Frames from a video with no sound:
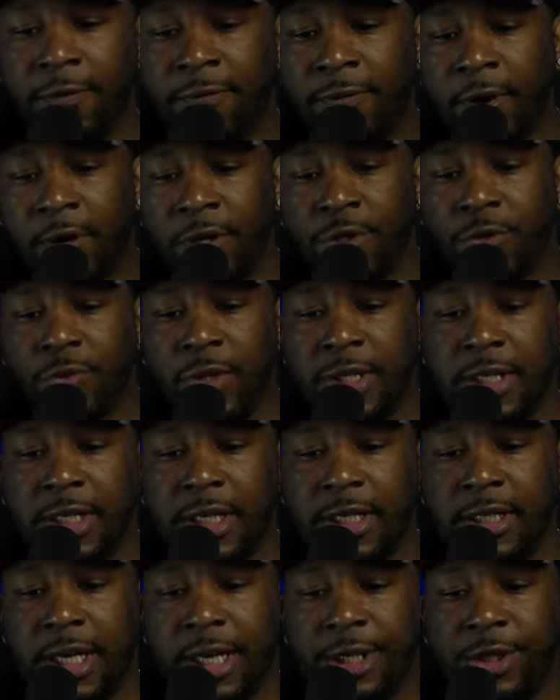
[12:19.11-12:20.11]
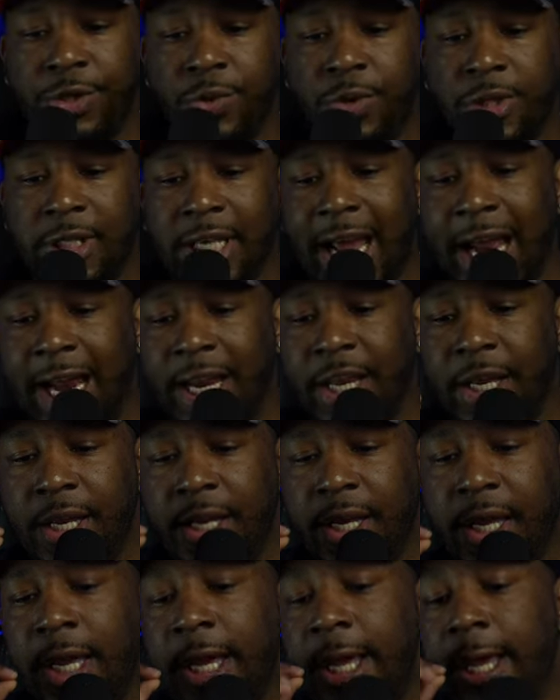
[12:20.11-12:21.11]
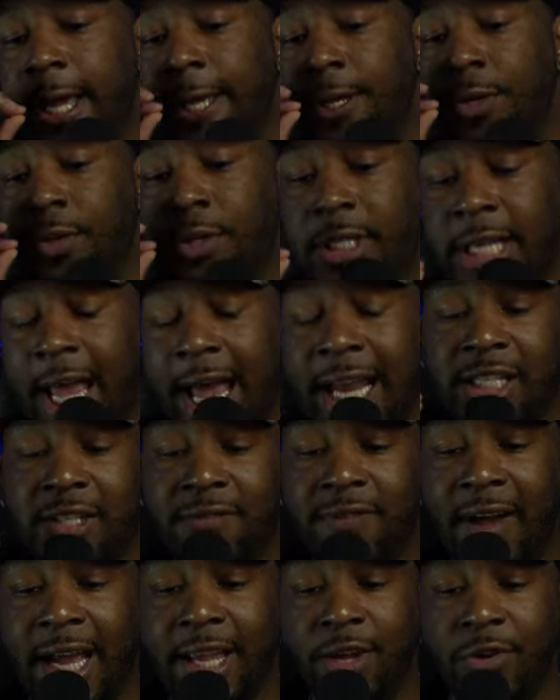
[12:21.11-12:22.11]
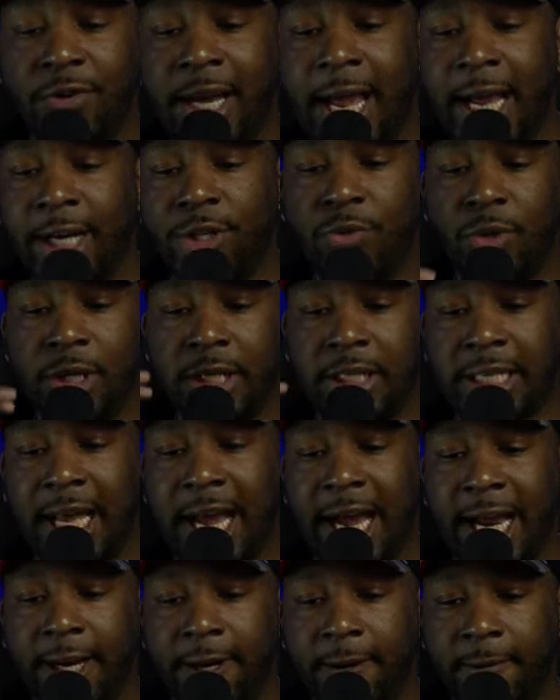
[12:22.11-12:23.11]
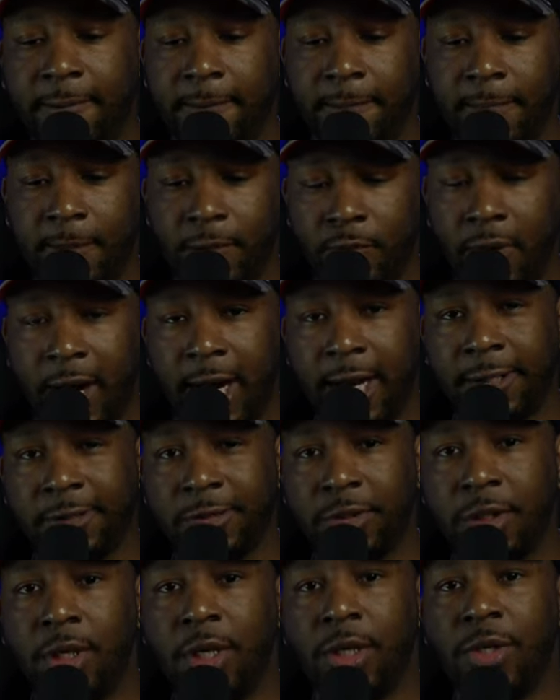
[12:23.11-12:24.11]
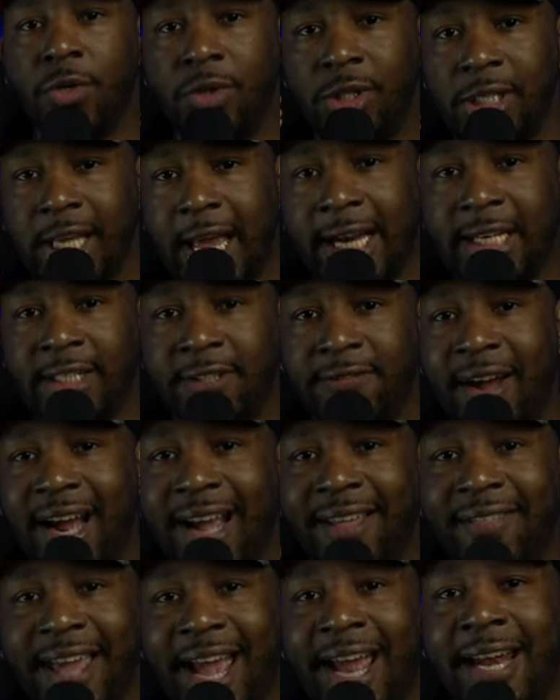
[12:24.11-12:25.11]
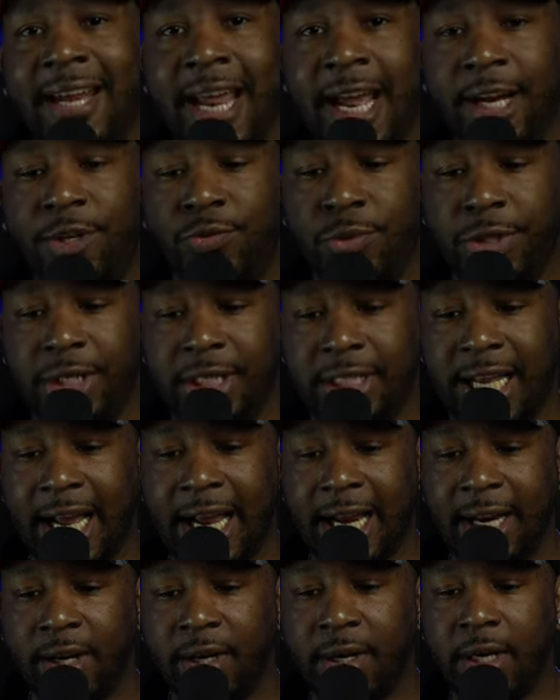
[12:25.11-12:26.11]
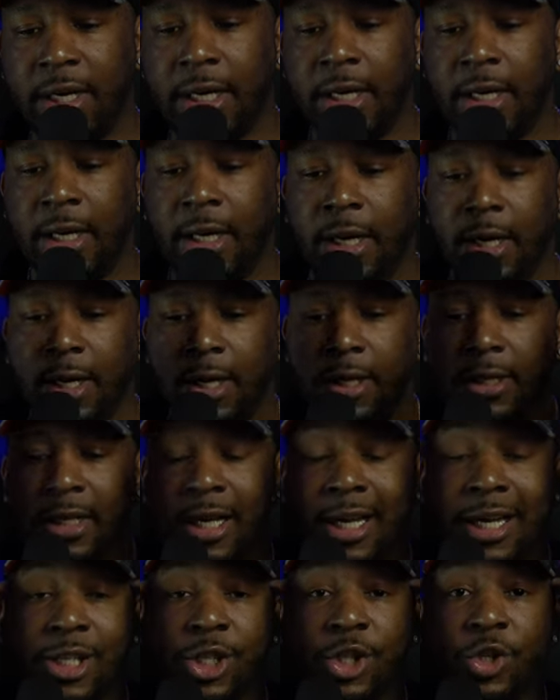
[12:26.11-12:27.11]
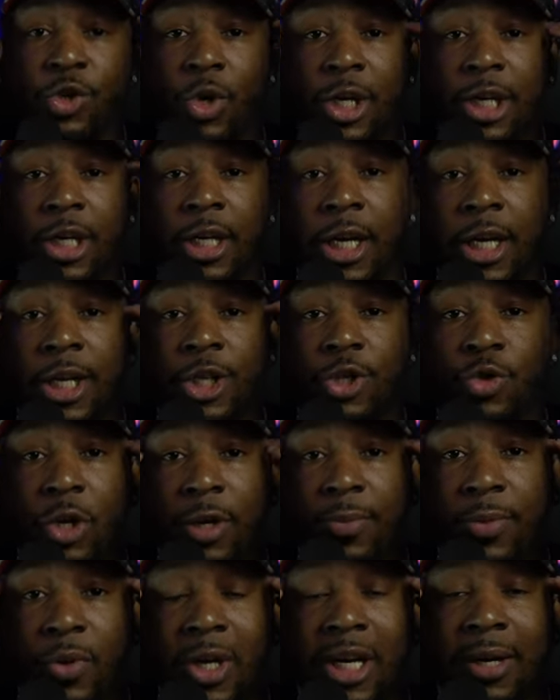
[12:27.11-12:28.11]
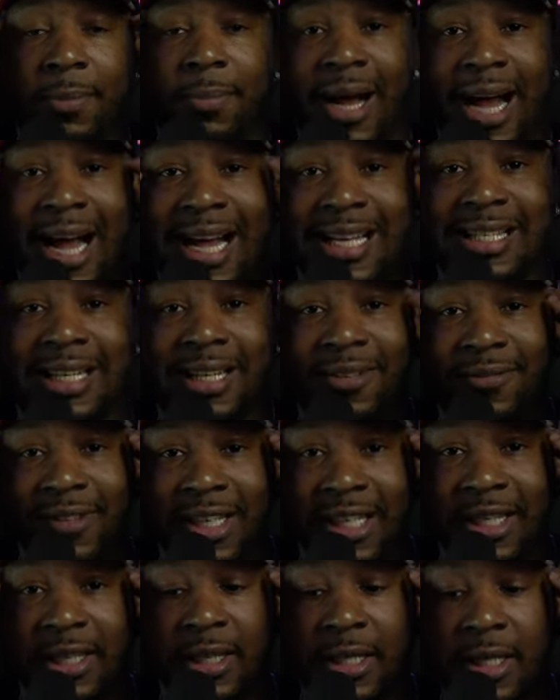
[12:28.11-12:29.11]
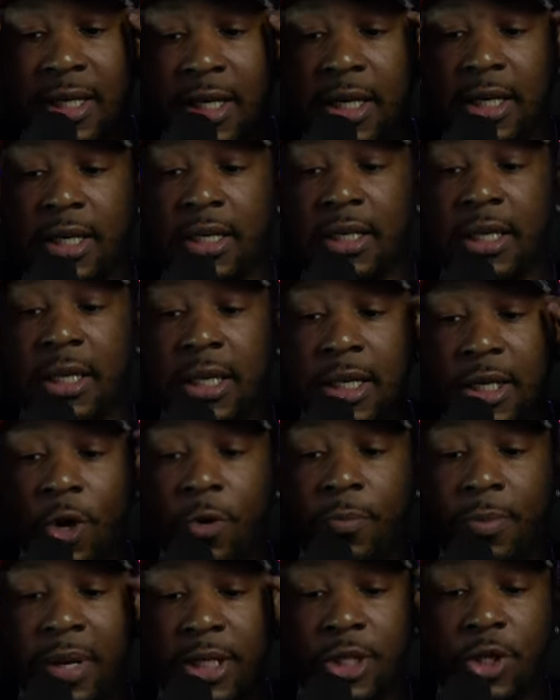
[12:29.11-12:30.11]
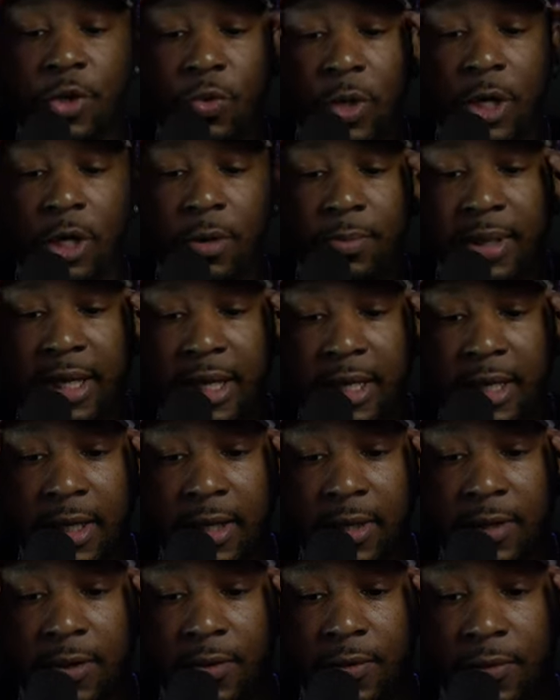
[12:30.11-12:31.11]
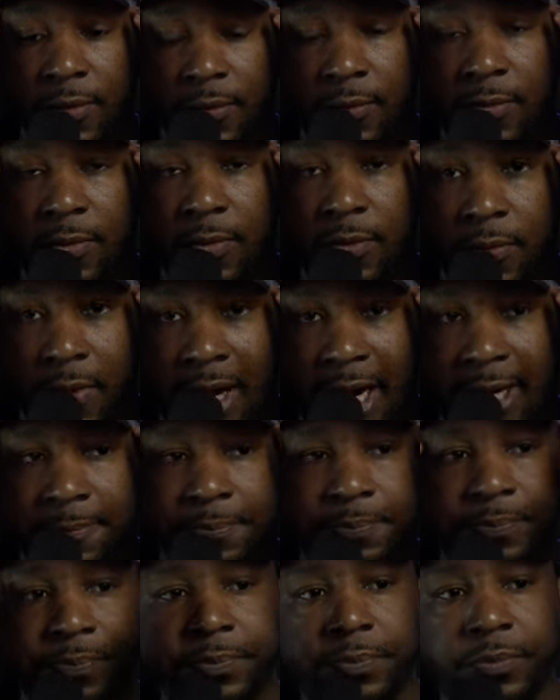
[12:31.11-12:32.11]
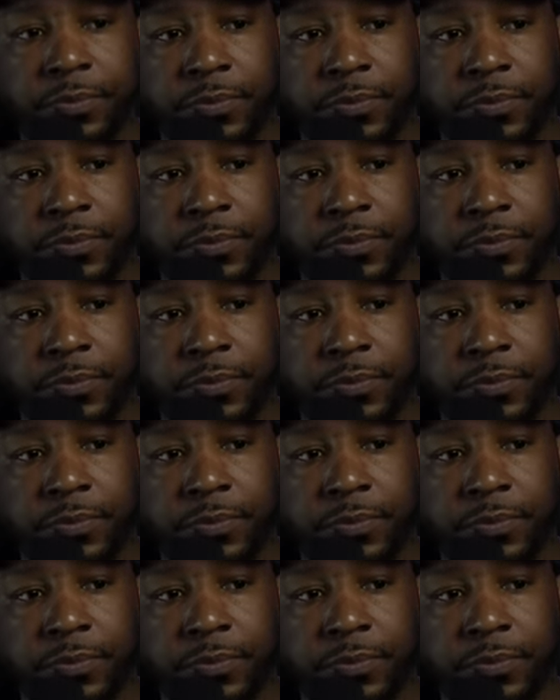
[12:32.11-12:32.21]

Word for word: The first reason is that you say you satisfy your natural desire, right? You satisfy that natural desire thus cri- contributing positively to your mental well being, right?